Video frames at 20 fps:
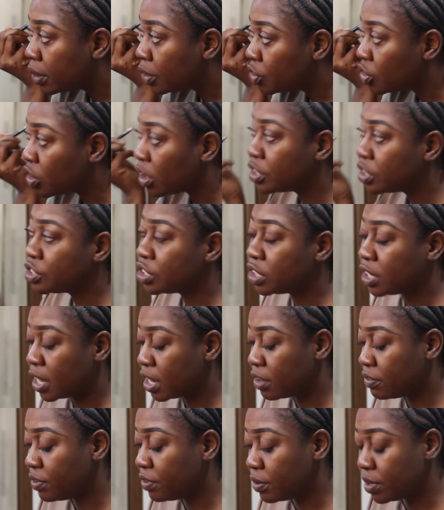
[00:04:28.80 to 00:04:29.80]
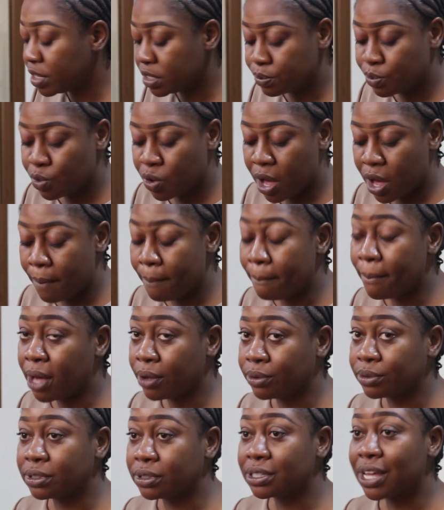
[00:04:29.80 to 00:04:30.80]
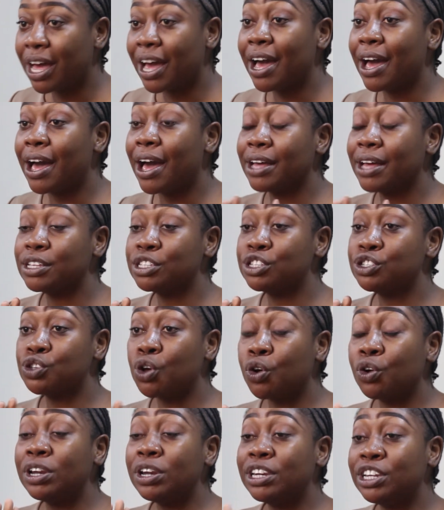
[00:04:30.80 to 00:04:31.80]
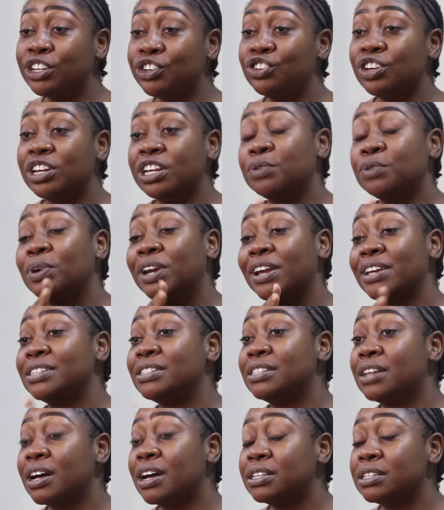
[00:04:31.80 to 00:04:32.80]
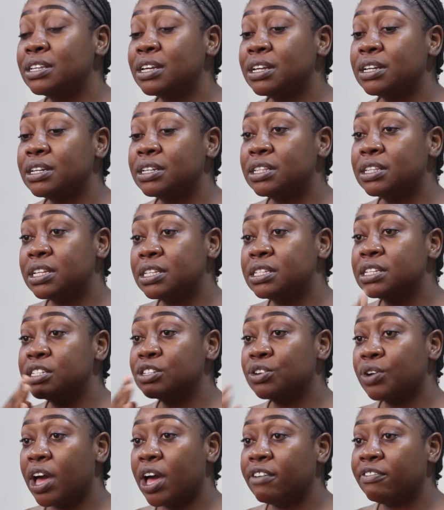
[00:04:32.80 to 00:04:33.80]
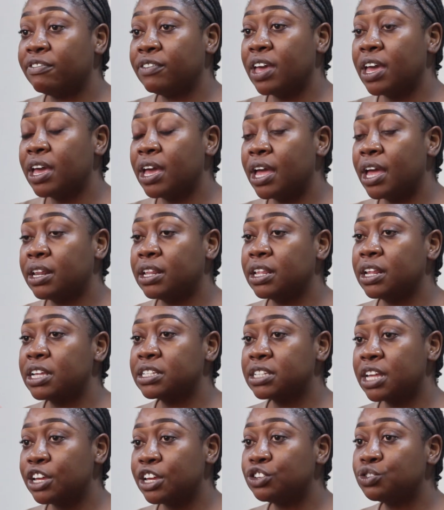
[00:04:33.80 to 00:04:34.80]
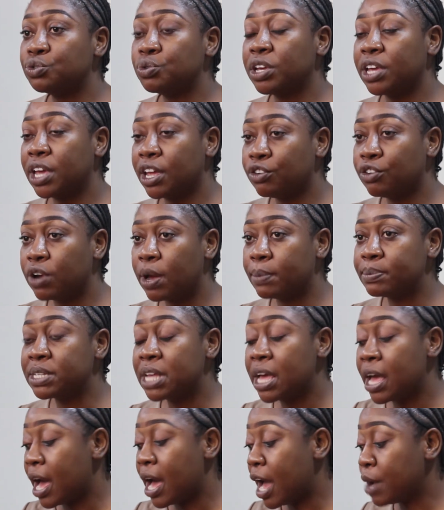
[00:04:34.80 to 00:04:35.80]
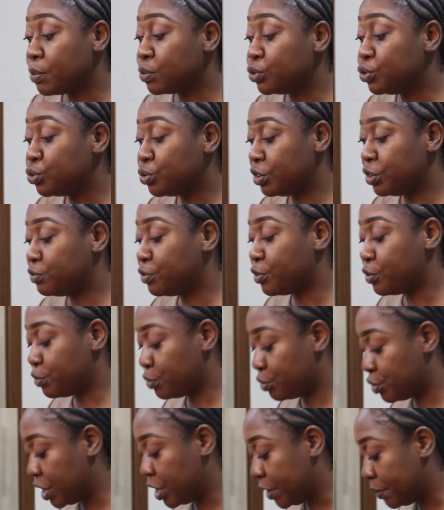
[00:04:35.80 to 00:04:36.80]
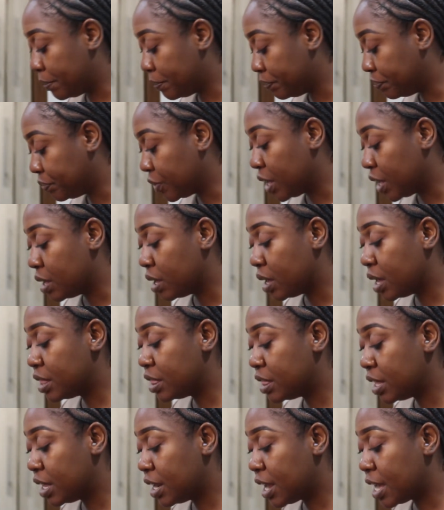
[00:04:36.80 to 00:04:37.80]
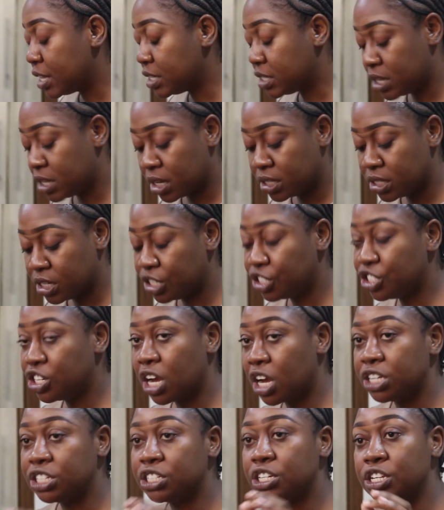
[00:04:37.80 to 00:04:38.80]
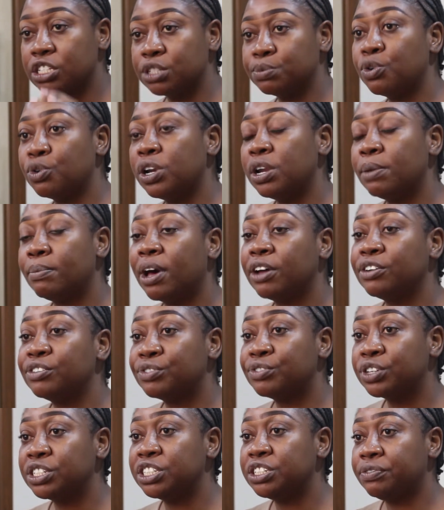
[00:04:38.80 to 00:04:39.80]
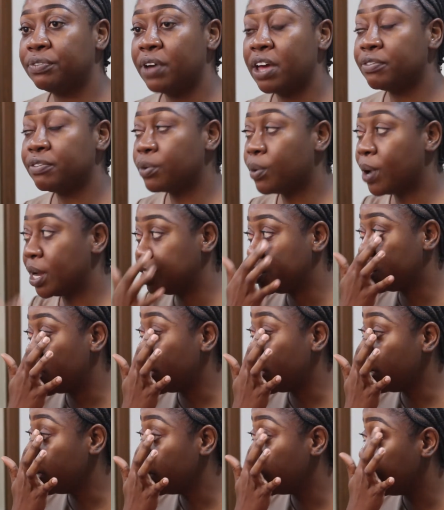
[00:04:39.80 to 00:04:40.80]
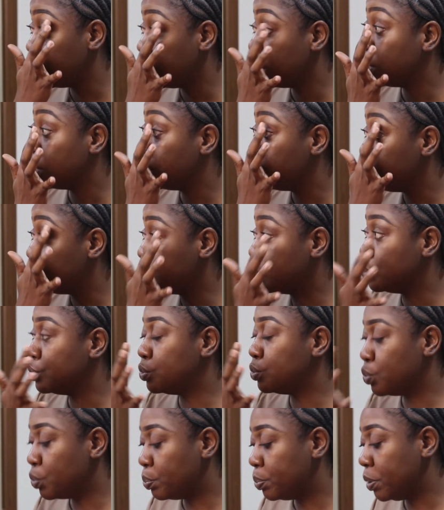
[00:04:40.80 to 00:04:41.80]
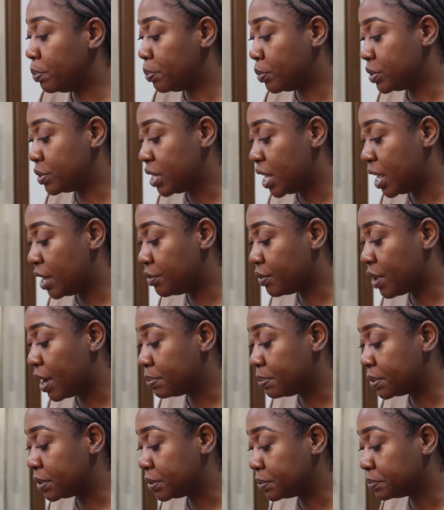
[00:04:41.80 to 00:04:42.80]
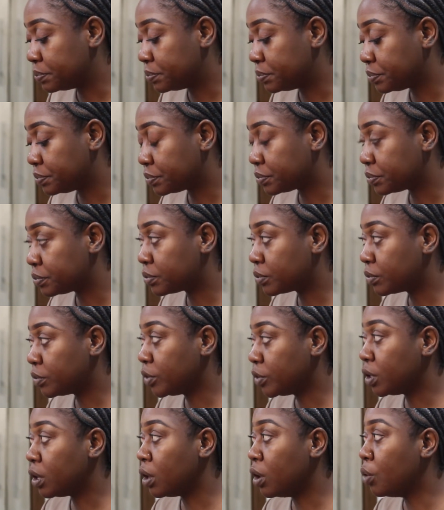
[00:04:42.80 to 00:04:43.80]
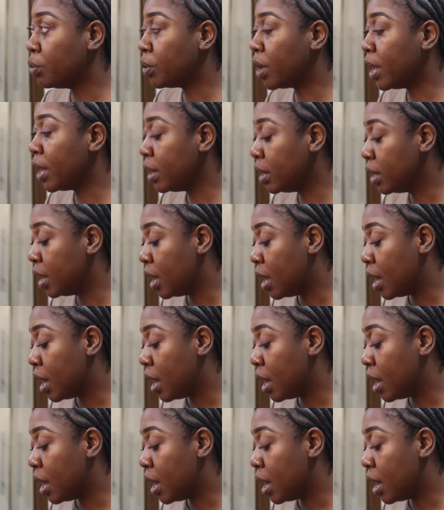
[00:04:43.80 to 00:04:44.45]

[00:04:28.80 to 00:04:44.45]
charging like a very small amount. So literally when I started the Sizzle Cafe and then I started doing head wraps, I would do it for free. And then I started charging a small amount, 45 kwacha, to do people's head wraps. Okay.